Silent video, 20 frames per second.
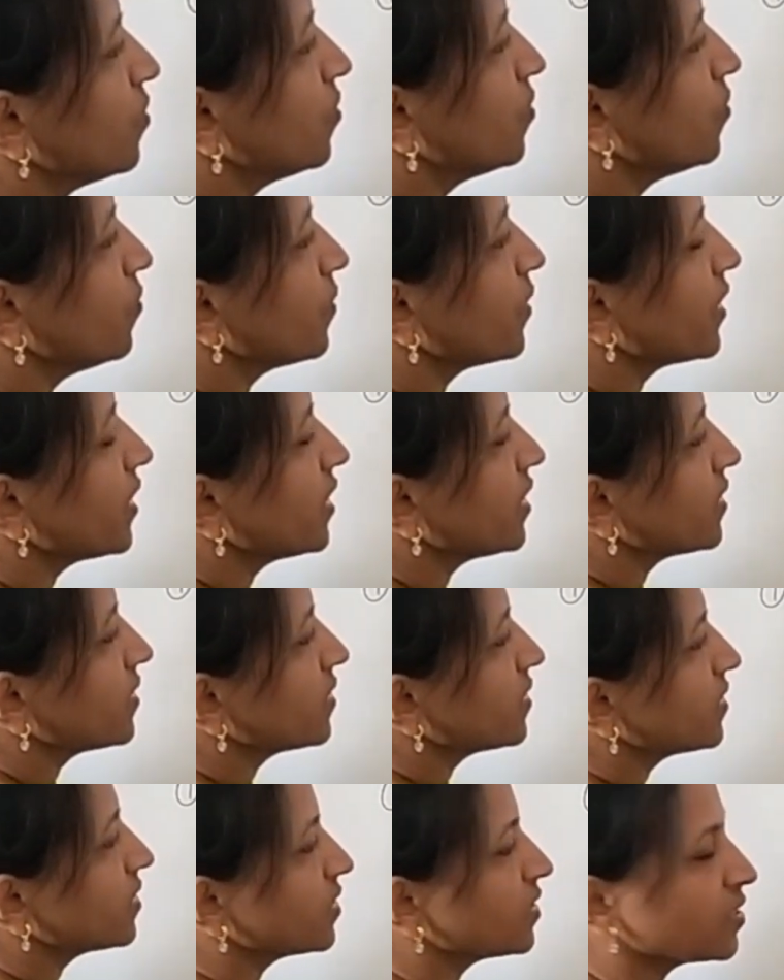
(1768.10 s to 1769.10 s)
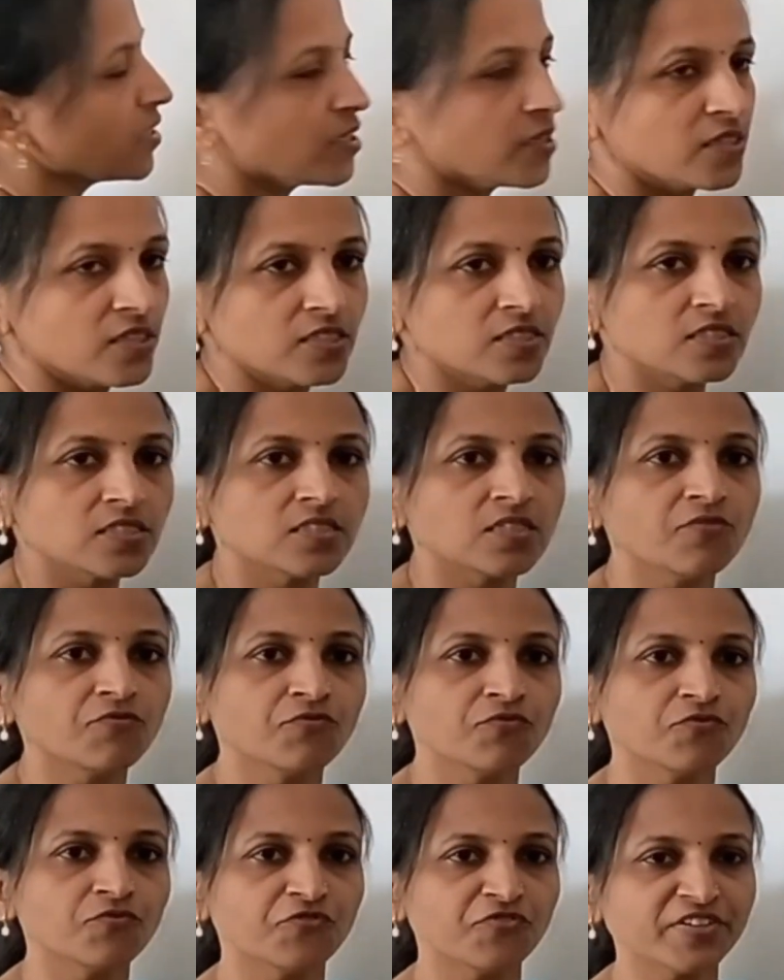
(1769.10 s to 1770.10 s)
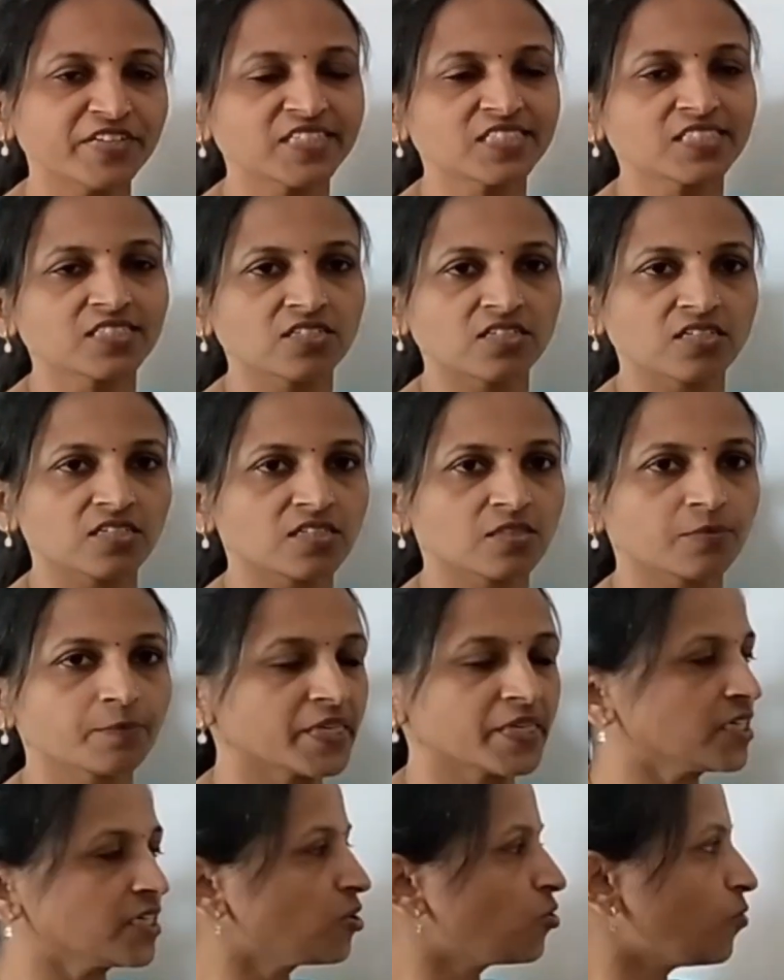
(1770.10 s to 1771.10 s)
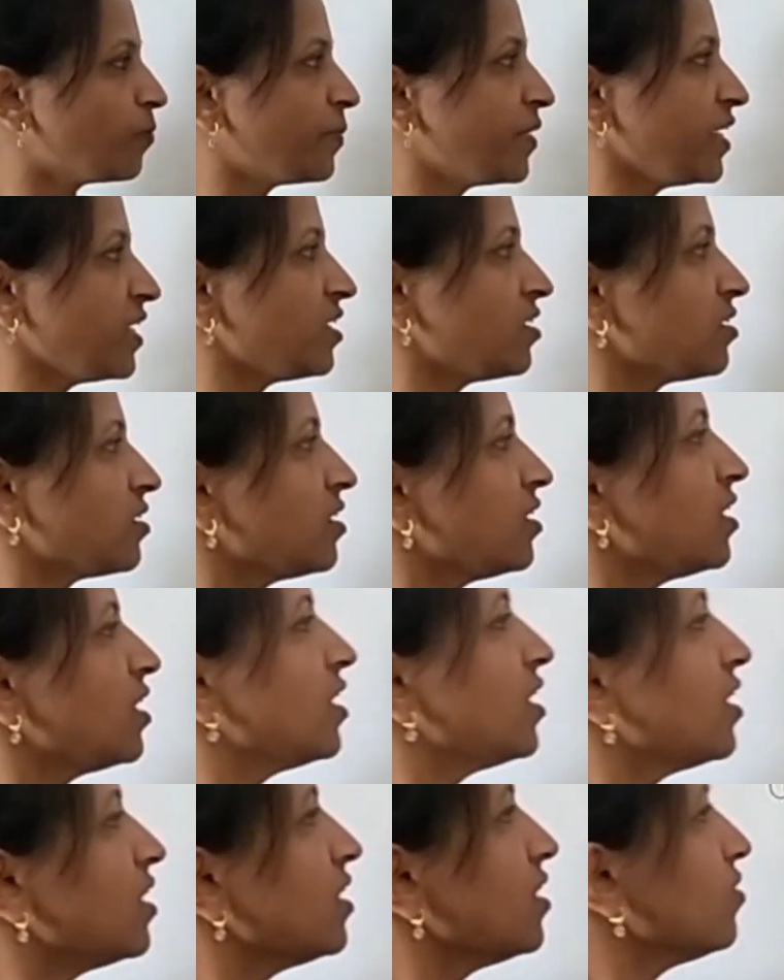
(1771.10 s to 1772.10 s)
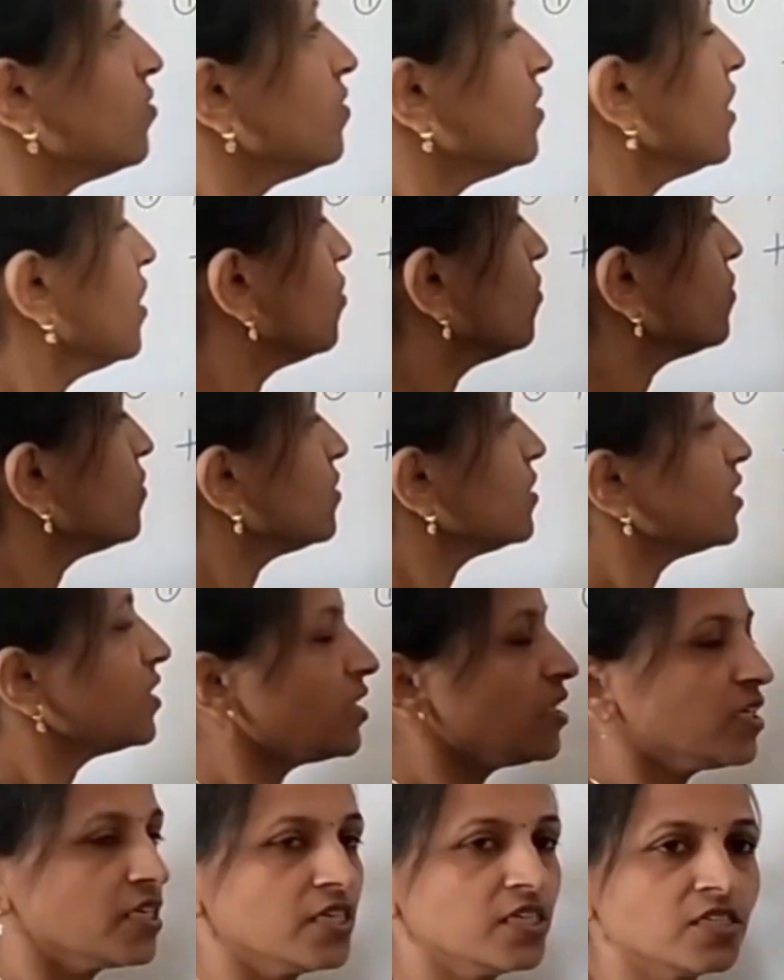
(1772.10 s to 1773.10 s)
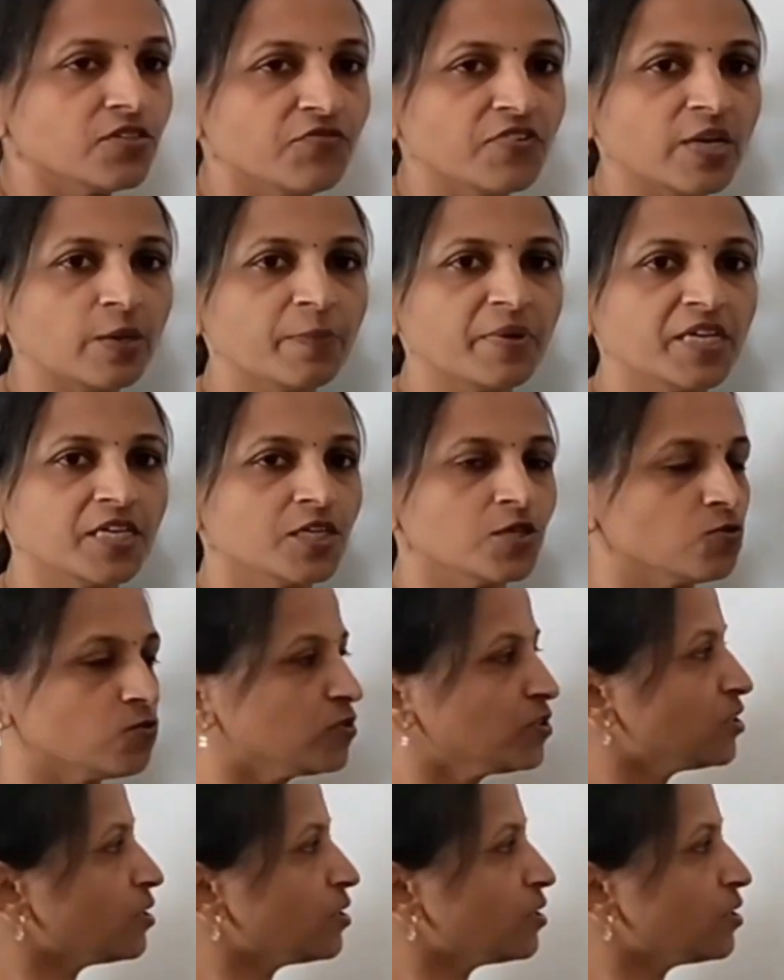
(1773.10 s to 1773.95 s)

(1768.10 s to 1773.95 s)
Okay, this is the first arithmetic operator. Now how it will be used?